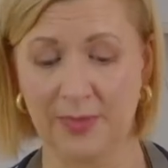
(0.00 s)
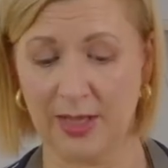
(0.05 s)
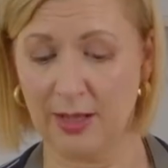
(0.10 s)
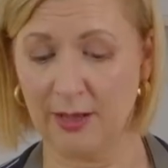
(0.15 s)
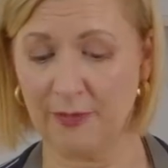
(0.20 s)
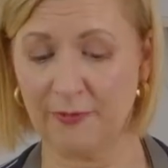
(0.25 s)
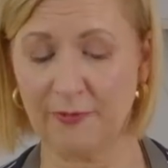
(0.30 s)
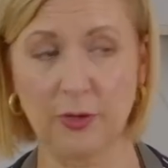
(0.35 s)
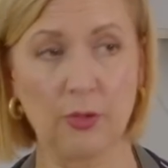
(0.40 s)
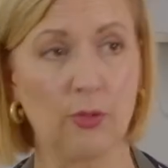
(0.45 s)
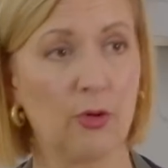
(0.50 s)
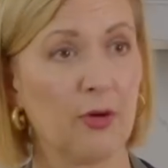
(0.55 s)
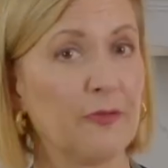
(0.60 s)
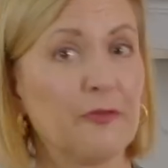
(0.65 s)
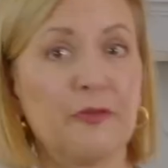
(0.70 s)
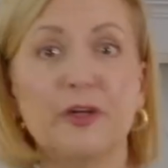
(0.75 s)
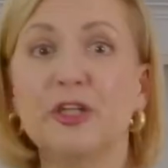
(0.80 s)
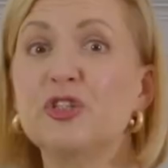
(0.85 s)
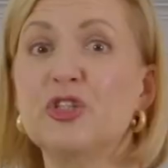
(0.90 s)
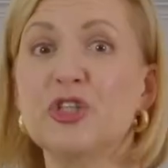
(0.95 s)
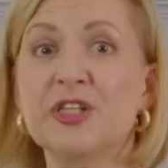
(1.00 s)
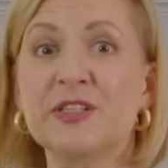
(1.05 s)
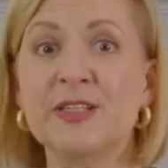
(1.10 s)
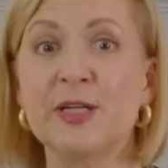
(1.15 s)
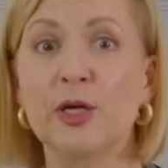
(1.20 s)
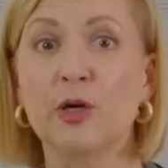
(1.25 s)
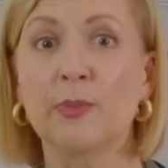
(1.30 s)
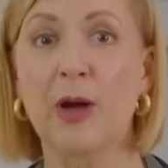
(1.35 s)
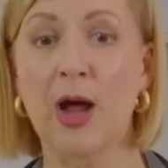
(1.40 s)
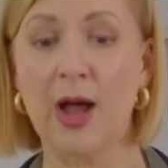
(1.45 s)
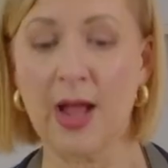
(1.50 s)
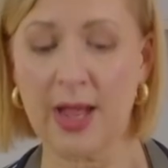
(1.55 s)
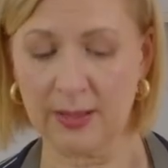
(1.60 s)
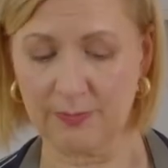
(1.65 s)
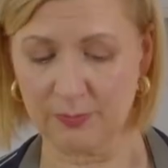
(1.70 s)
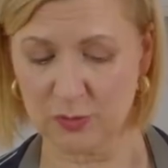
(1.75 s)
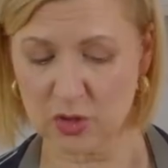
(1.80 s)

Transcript: If your fridge is nearby,